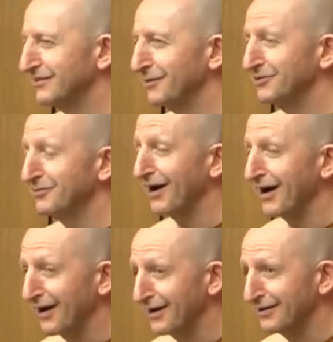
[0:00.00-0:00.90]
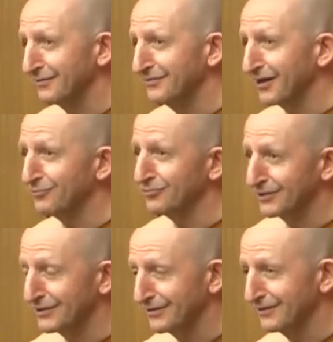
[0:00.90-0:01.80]
Samsibha
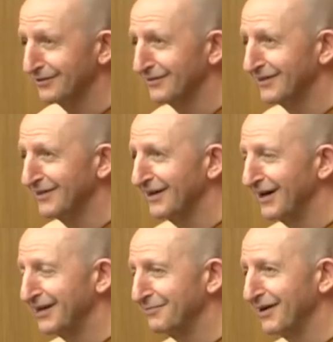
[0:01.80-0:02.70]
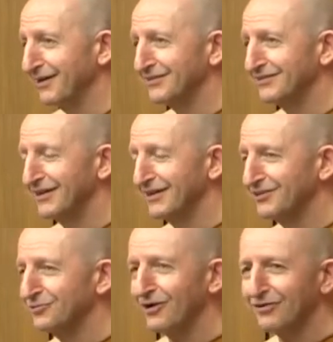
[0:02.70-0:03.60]
Nakbwat, and about uh,
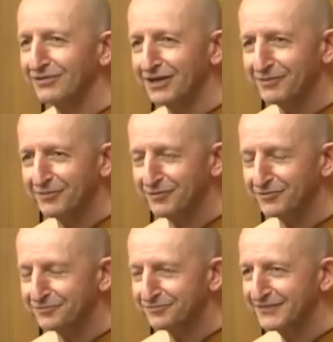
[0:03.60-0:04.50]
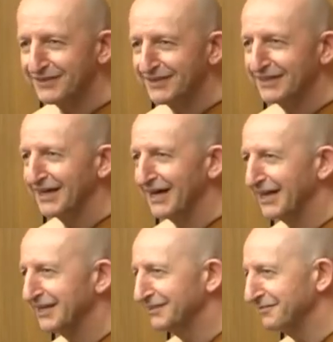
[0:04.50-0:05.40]
12 lay people,
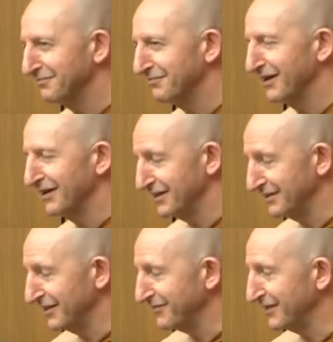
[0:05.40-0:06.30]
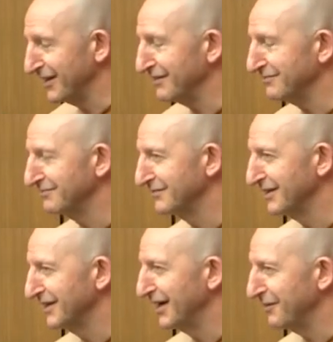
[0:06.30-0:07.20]
and uh, living there,
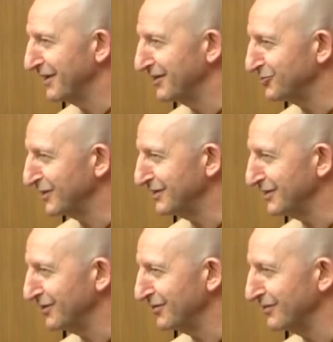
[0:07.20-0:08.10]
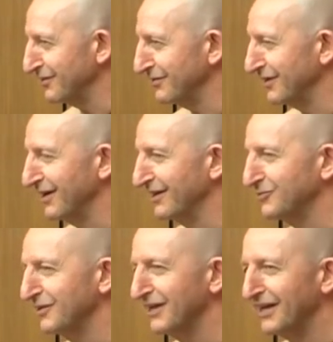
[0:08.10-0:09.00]
about 20, or, uh,
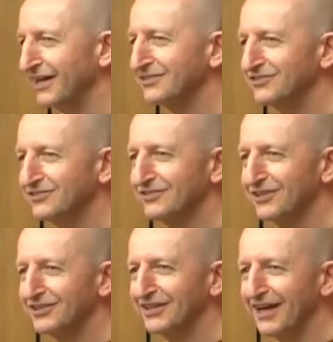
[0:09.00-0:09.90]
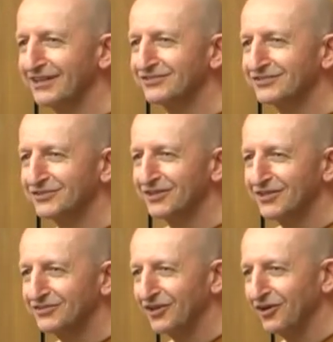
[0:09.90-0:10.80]
20 guests, 30 guests.
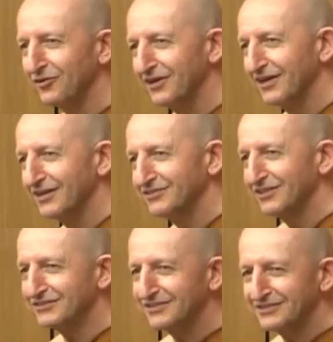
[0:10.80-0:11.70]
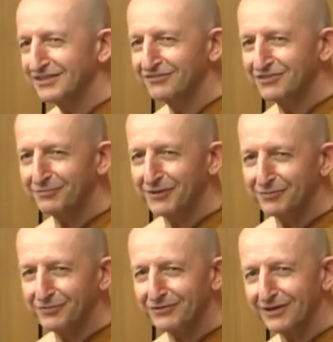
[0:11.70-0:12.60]
So 60, 70
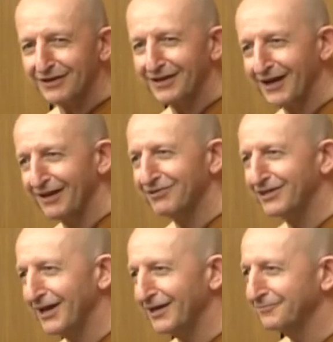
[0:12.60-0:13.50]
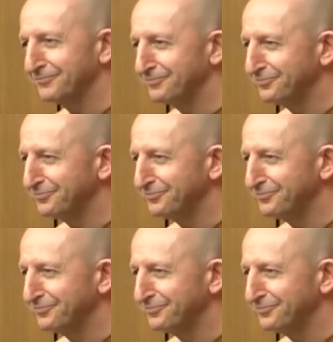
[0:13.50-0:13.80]
people uh, every day.